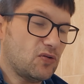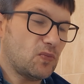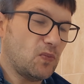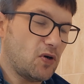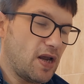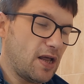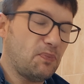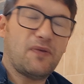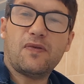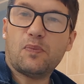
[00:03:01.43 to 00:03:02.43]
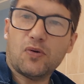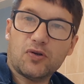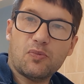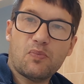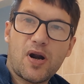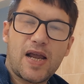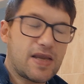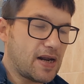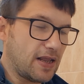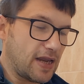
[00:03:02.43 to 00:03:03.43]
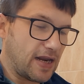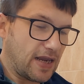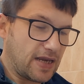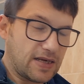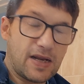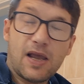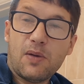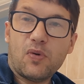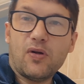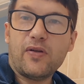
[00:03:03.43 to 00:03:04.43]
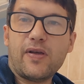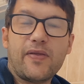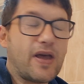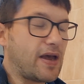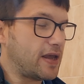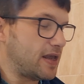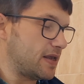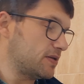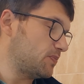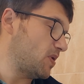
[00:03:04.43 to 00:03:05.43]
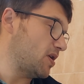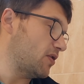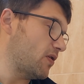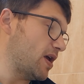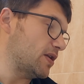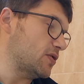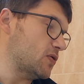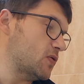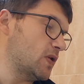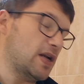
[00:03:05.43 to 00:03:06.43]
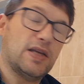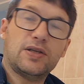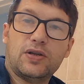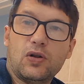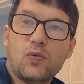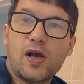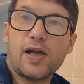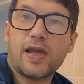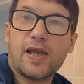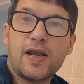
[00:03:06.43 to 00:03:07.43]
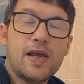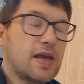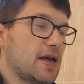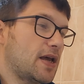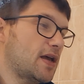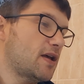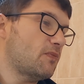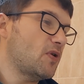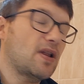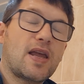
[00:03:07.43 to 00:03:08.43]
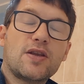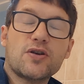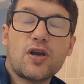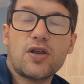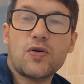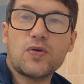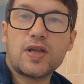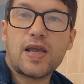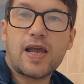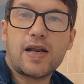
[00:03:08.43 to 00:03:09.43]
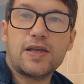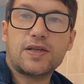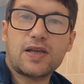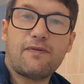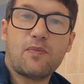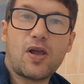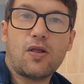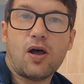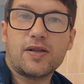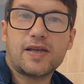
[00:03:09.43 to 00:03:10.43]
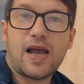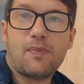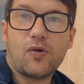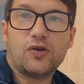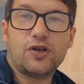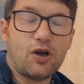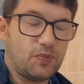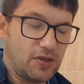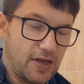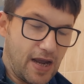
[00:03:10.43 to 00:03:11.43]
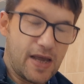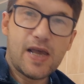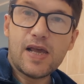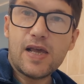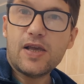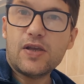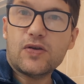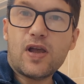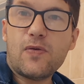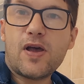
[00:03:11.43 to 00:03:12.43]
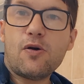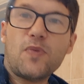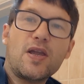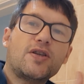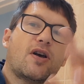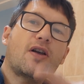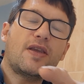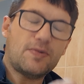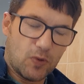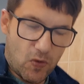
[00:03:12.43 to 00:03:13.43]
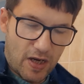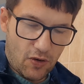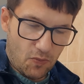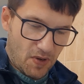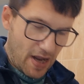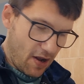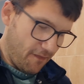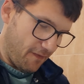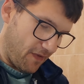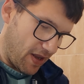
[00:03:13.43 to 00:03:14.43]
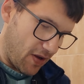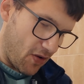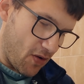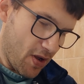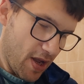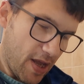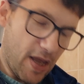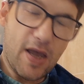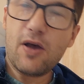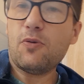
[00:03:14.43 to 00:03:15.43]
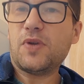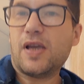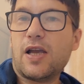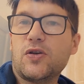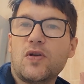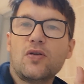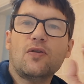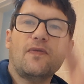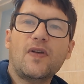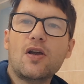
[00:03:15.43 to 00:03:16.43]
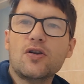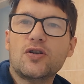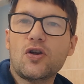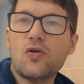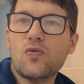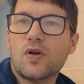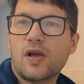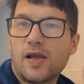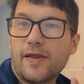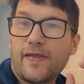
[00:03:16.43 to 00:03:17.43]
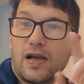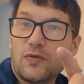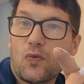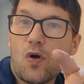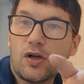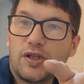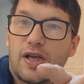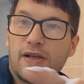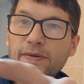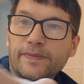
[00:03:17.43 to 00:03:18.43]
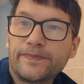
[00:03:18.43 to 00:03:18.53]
would help if they put some brighter LEDs in. But other than that, it's been a great tool and it's still working. I'm really enjoying using it, and it's saving me a lot of time on jobs and that. So anyway, I hope you enjoyed this quick update of the video. Hope to catch you in another video soon. Thanks for watching.